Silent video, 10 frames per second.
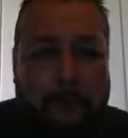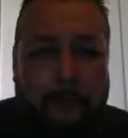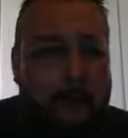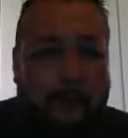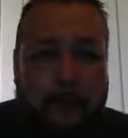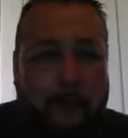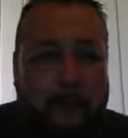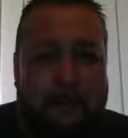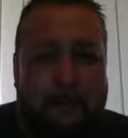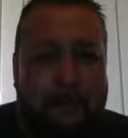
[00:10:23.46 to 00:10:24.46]
But you don't
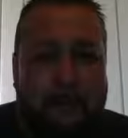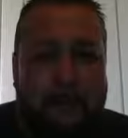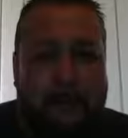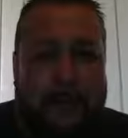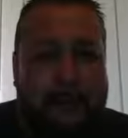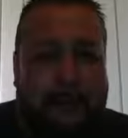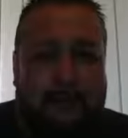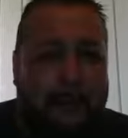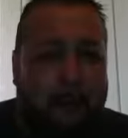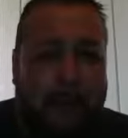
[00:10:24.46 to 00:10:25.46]
know him. That,
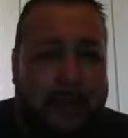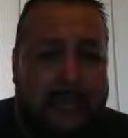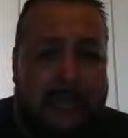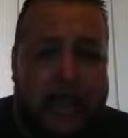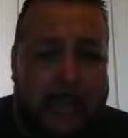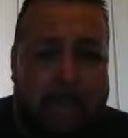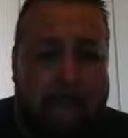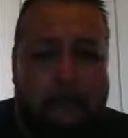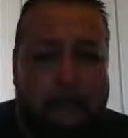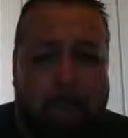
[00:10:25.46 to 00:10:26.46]
that's not why he
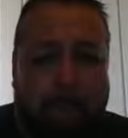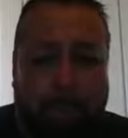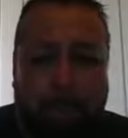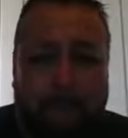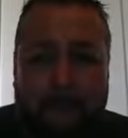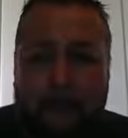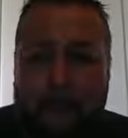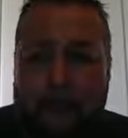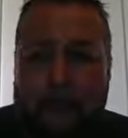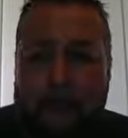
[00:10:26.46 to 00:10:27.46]
came.
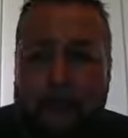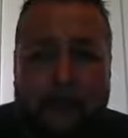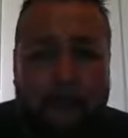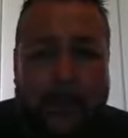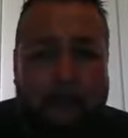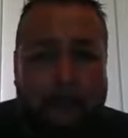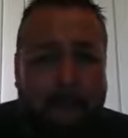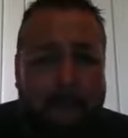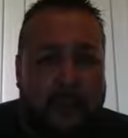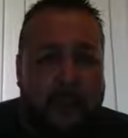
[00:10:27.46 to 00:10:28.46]
You know, John Piper
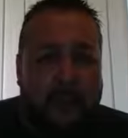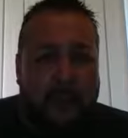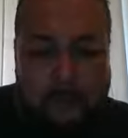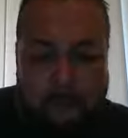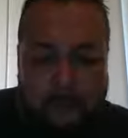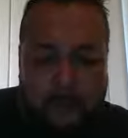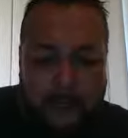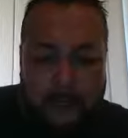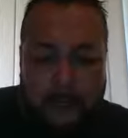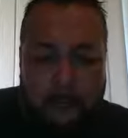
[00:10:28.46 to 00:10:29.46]
said,
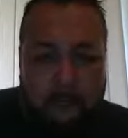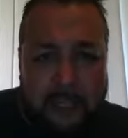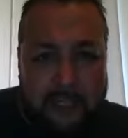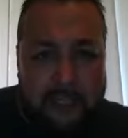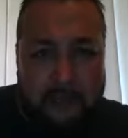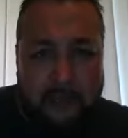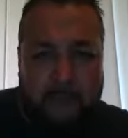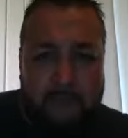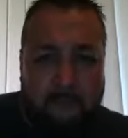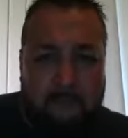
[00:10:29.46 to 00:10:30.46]
and then it will lead you
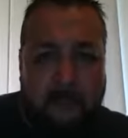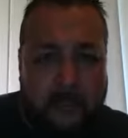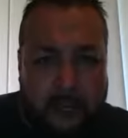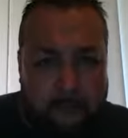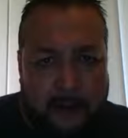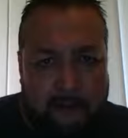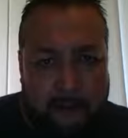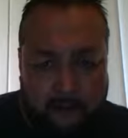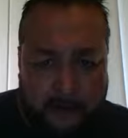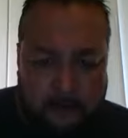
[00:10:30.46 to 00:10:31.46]
to some very
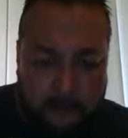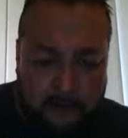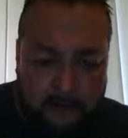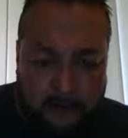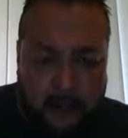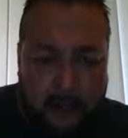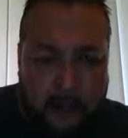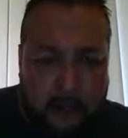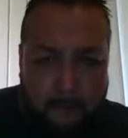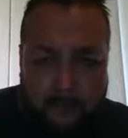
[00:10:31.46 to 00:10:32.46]
interesting scriptures
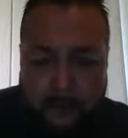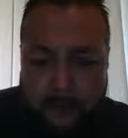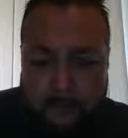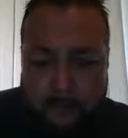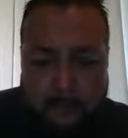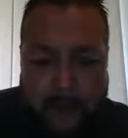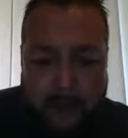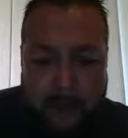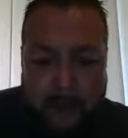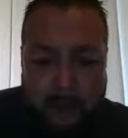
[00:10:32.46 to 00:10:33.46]
um, found in
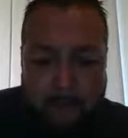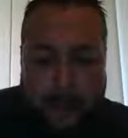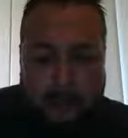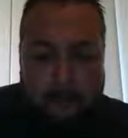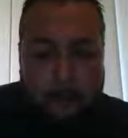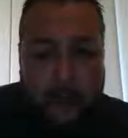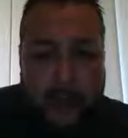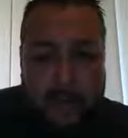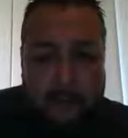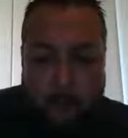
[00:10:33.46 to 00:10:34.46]
Ma- uh, Matthew
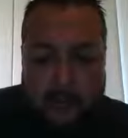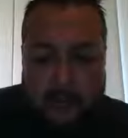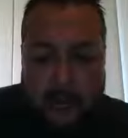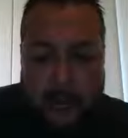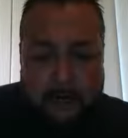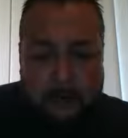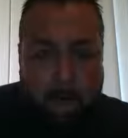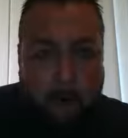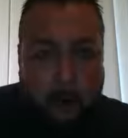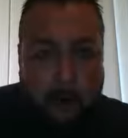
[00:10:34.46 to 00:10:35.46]
8:29,
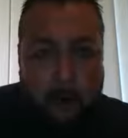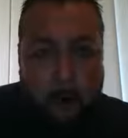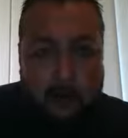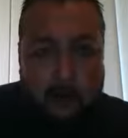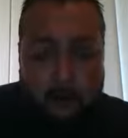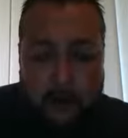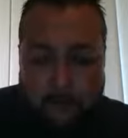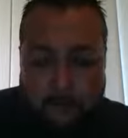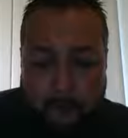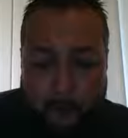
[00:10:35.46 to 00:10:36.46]
Mark
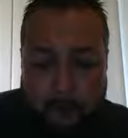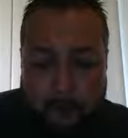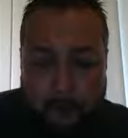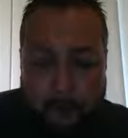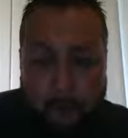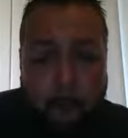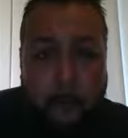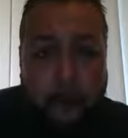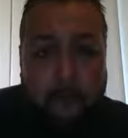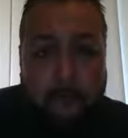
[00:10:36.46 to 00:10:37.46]
24
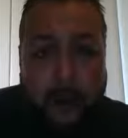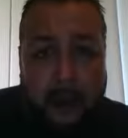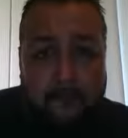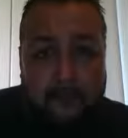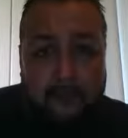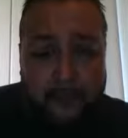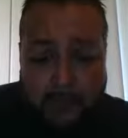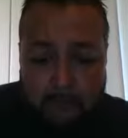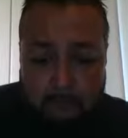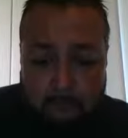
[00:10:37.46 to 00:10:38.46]
Mark five
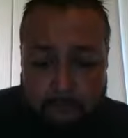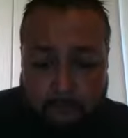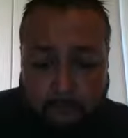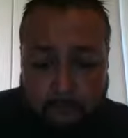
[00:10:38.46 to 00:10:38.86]
seven,